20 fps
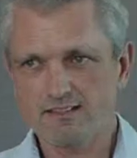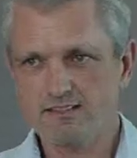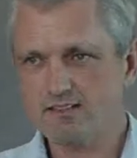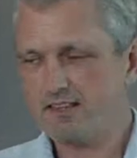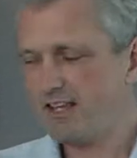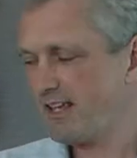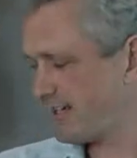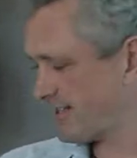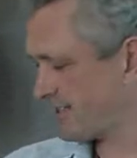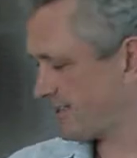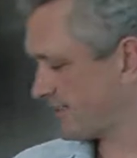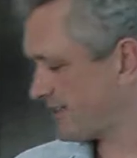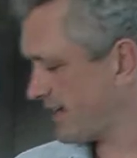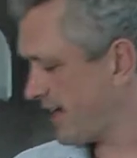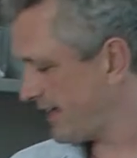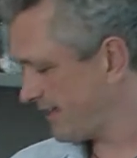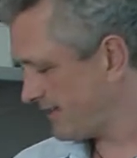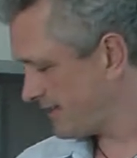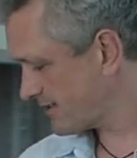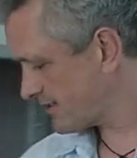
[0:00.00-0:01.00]
To the
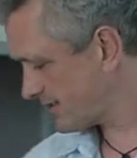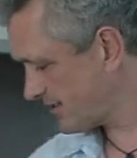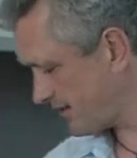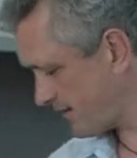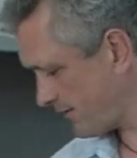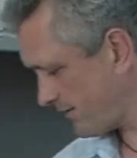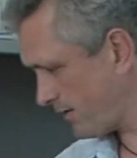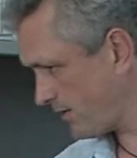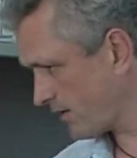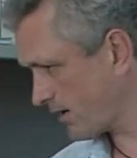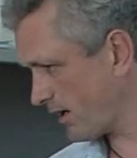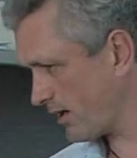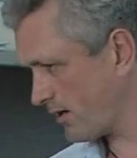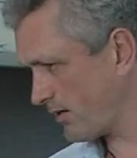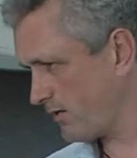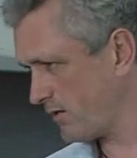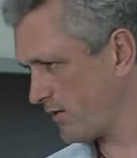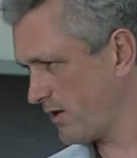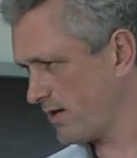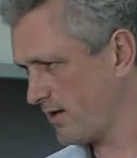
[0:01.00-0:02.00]
extent that if you
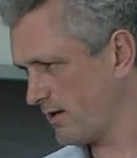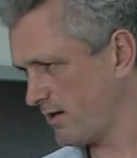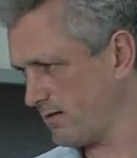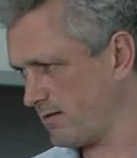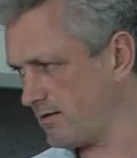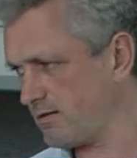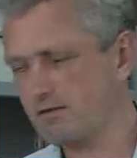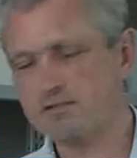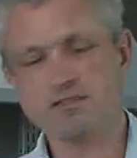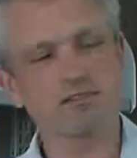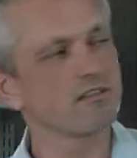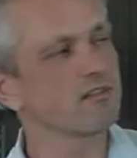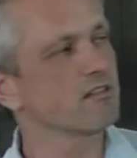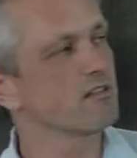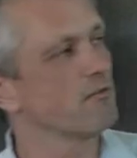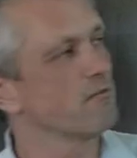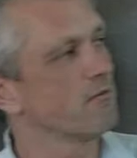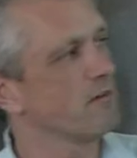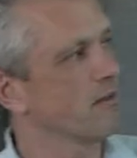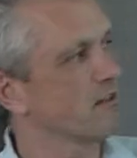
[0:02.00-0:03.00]
go to this
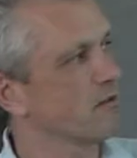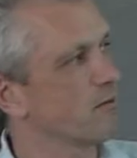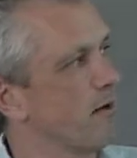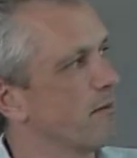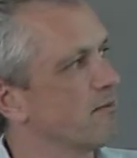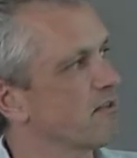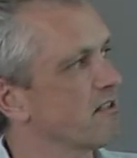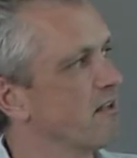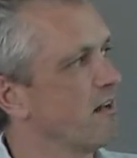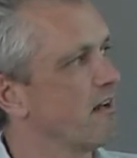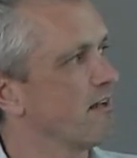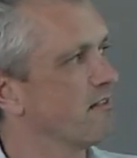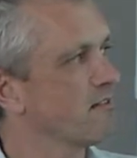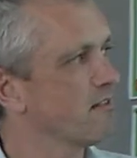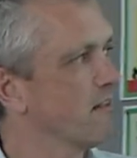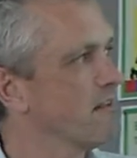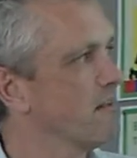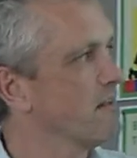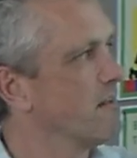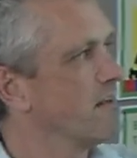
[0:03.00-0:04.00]
careers website,